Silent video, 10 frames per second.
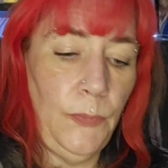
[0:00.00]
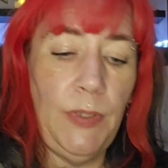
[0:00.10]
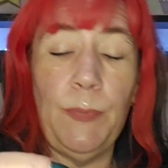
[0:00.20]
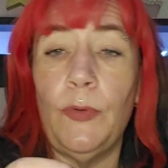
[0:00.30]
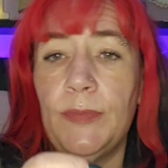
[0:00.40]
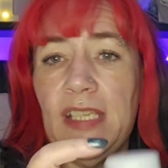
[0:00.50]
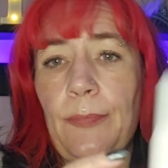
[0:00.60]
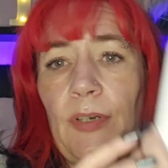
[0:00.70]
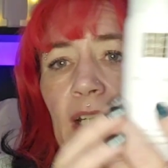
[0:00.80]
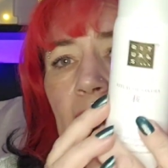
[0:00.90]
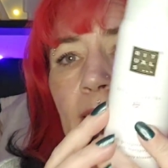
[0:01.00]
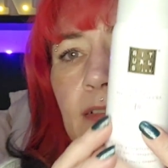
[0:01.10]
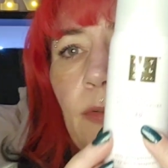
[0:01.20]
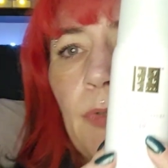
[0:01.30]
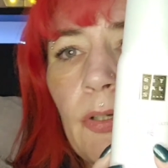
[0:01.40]
we bought them separately.
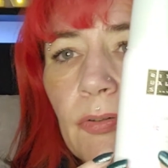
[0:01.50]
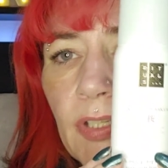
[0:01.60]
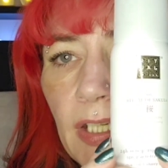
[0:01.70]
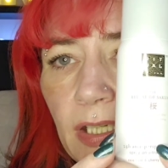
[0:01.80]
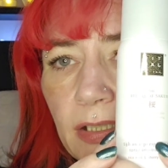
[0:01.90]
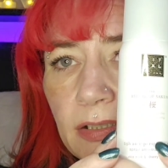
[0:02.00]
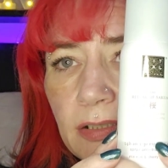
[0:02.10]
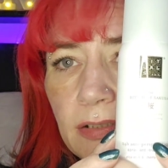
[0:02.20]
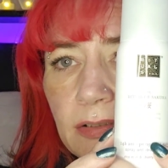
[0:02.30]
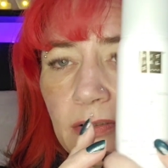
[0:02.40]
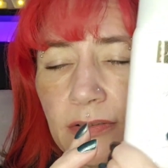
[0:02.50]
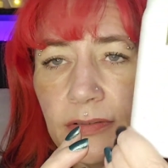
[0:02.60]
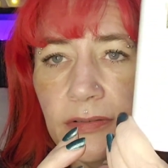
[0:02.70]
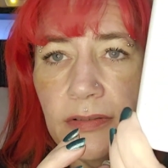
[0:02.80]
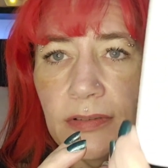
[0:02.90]
So we got the...
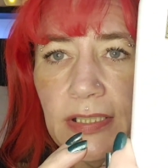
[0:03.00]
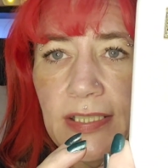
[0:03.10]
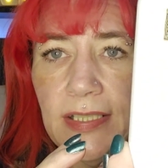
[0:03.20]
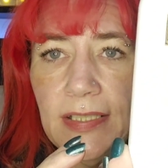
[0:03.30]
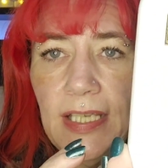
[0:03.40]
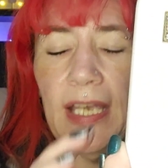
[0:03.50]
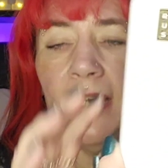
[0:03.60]
This is the